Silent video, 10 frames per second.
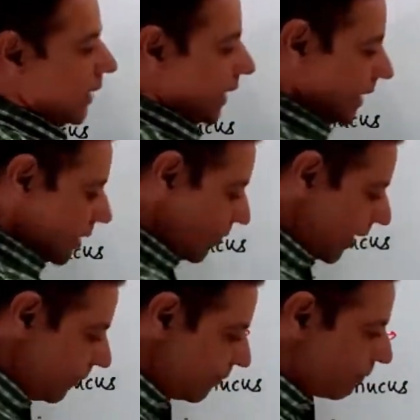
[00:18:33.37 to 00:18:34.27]
In this
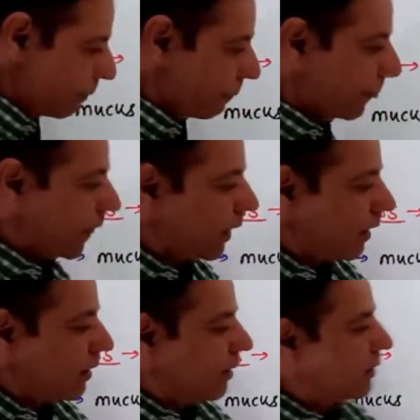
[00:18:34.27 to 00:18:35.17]
way
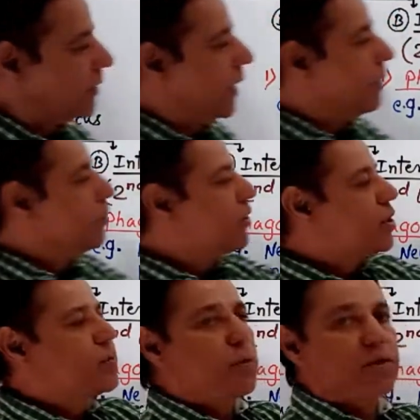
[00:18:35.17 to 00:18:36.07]
the immune
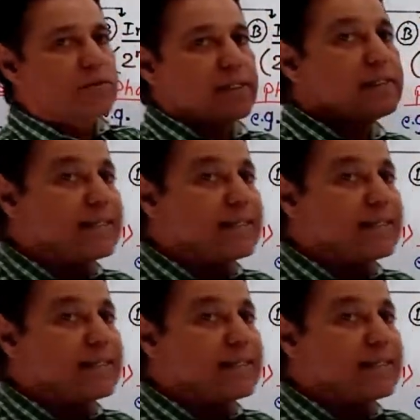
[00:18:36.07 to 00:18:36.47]
response is